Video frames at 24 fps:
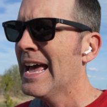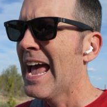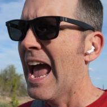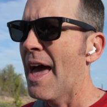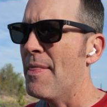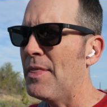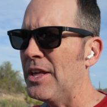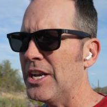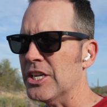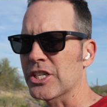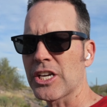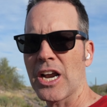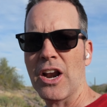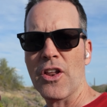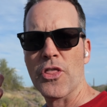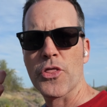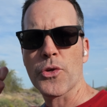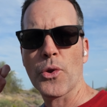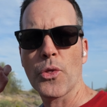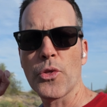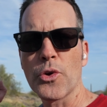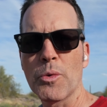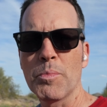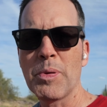And they just kind of
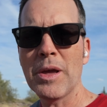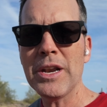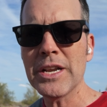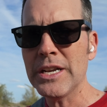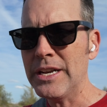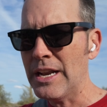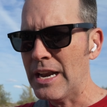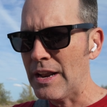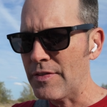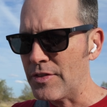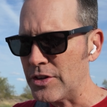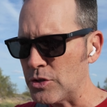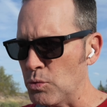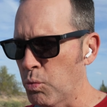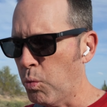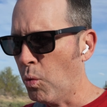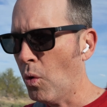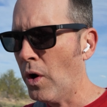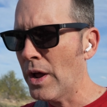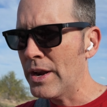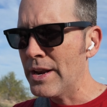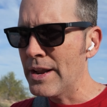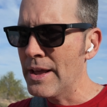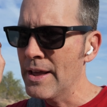throw their opinion in at this
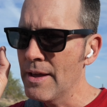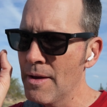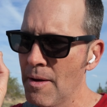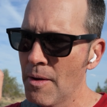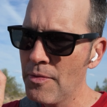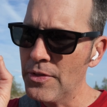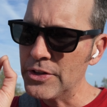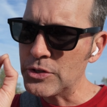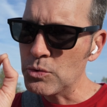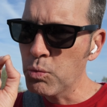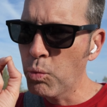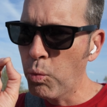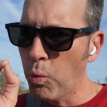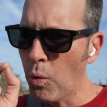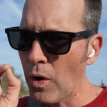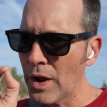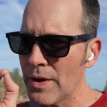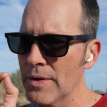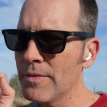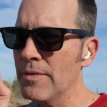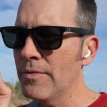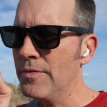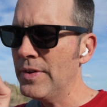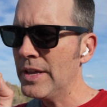one
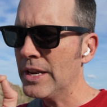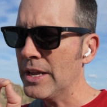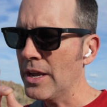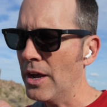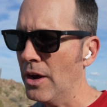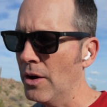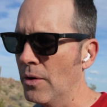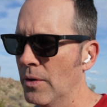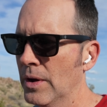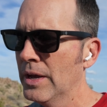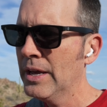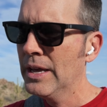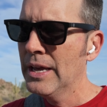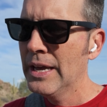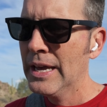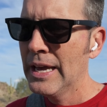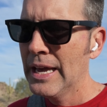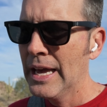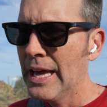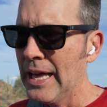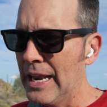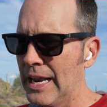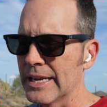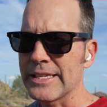video.
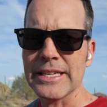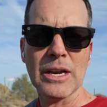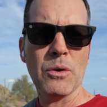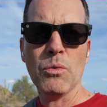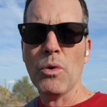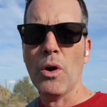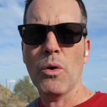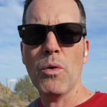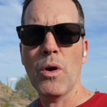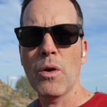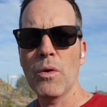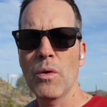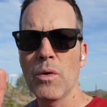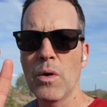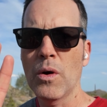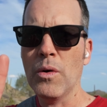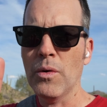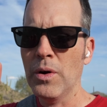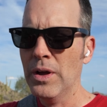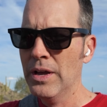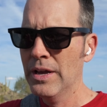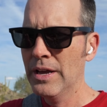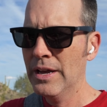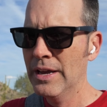And it's like, whoa, whoa,
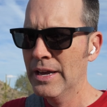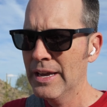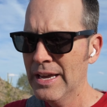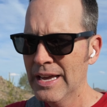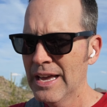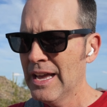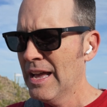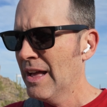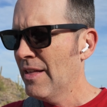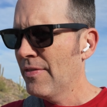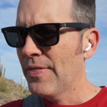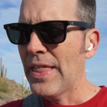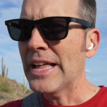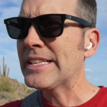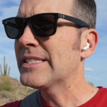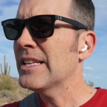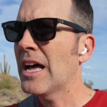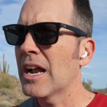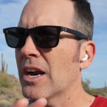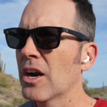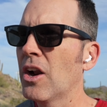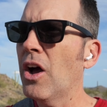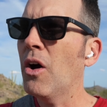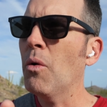whoa. That's
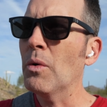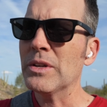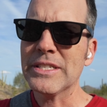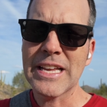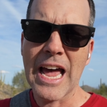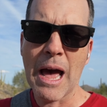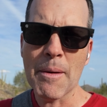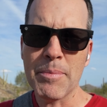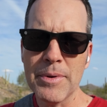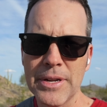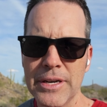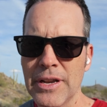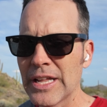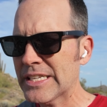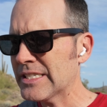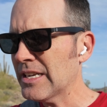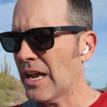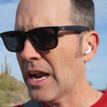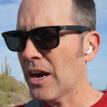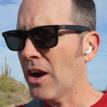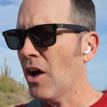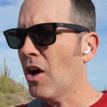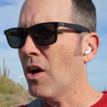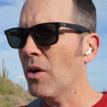not at all what's happening. That's
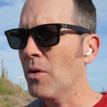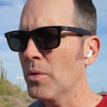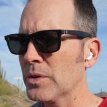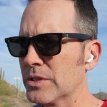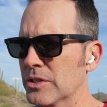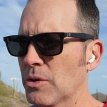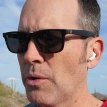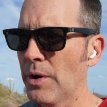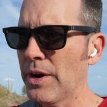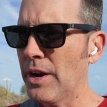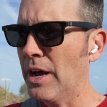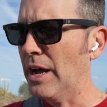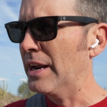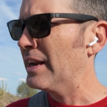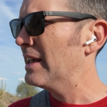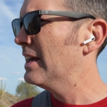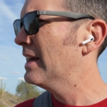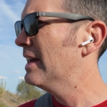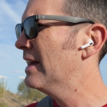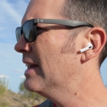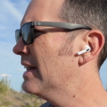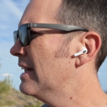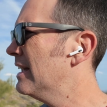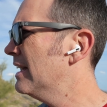not at all what's going on.
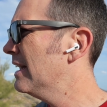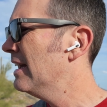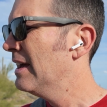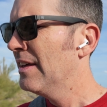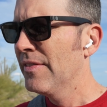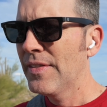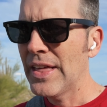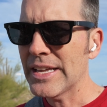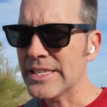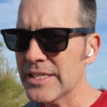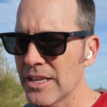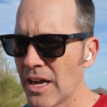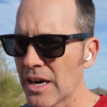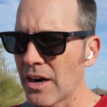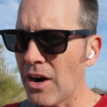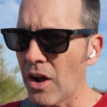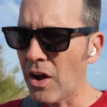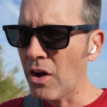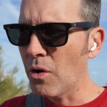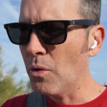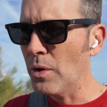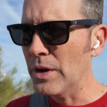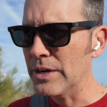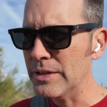That's not at
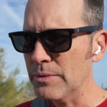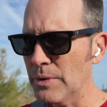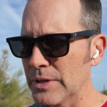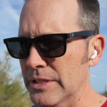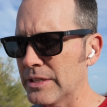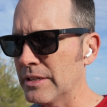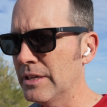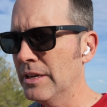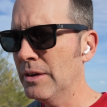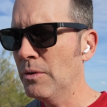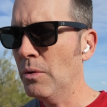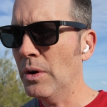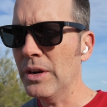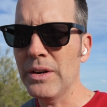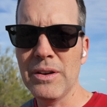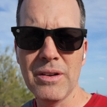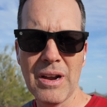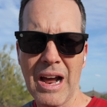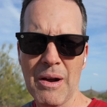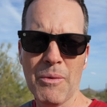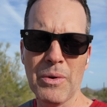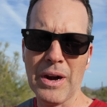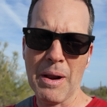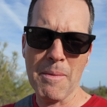all what
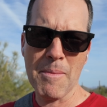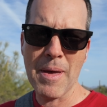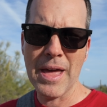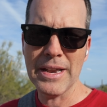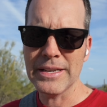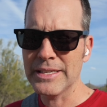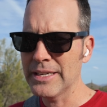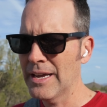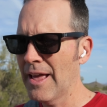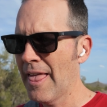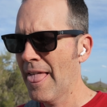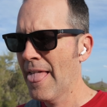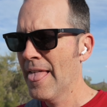I meant.